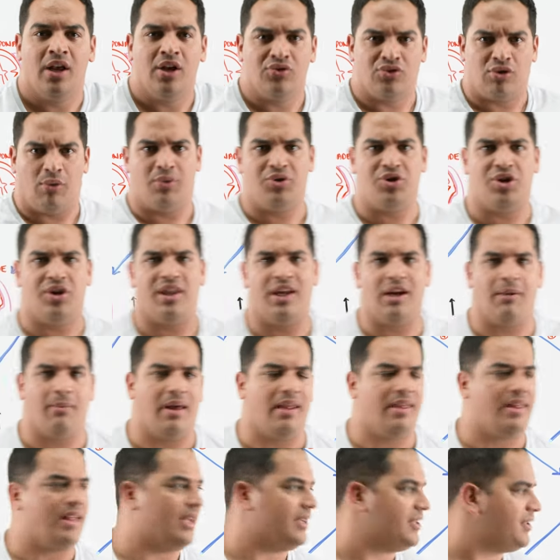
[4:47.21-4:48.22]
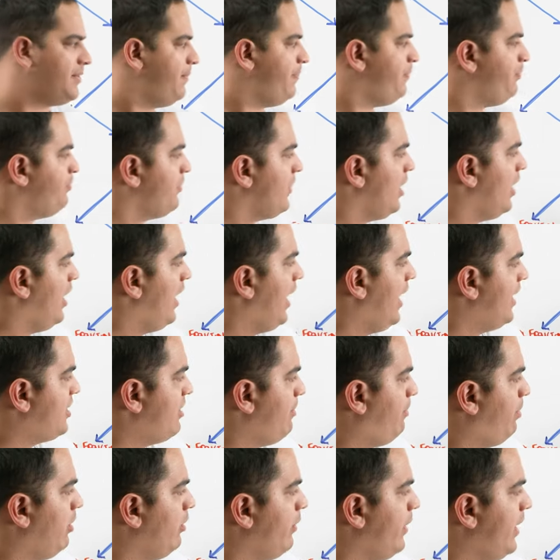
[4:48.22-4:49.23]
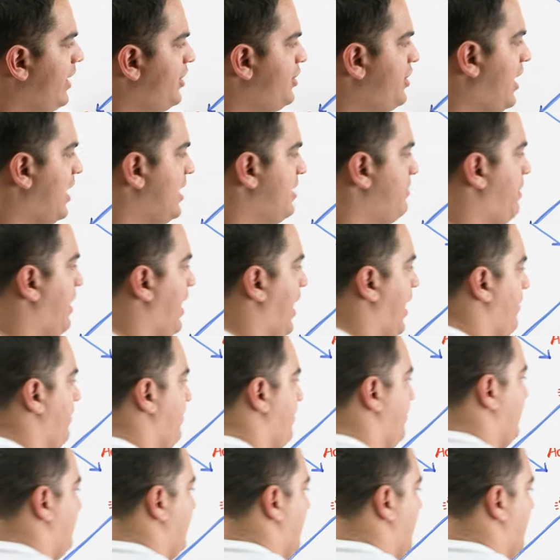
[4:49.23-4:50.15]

So I want you to think about this. It's a pleuritic chest pain